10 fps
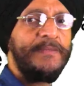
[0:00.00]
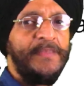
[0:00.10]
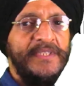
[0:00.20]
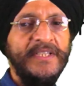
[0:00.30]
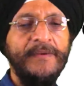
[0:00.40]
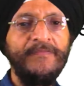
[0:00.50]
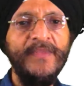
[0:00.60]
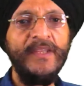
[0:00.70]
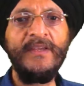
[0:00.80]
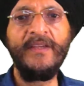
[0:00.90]
busy
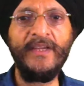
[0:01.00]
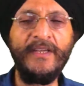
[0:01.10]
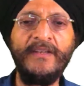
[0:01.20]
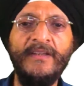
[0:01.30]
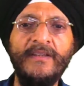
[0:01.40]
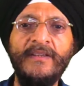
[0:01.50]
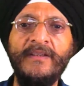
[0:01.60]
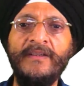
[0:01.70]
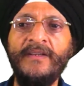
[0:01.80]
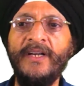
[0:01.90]
in
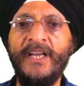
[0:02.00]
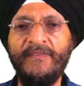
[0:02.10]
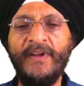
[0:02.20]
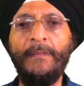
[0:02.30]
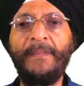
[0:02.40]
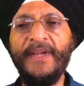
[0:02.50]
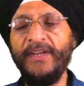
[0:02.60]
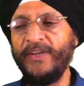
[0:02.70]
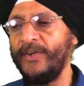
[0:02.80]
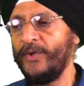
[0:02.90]

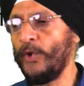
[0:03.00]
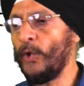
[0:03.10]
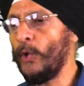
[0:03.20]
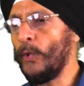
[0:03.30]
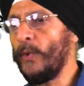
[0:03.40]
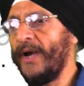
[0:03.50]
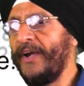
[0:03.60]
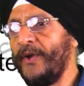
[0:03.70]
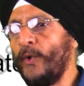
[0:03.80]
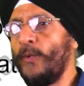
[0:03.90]
developing new
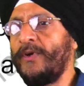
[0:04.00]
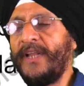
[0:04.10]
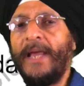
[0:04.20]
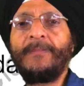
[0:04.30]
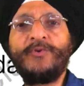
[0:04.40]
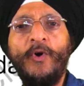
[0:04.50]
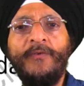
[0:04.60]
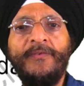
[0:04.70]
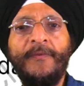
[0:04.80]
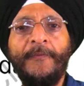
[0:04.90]
and new types of
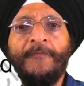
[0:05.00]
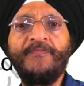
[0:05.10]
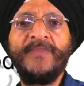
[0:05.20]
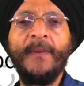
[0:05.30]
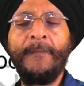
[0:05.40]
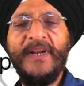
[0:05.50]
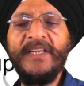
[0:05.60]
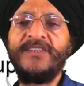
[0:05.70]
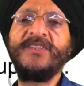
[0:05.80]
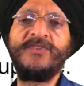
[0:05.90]

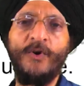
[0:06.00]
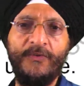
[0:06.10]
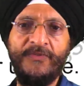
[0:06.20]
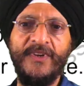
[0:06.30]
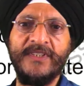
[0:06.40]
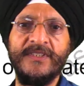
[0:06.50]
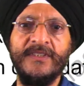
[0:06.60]
malicious softwares.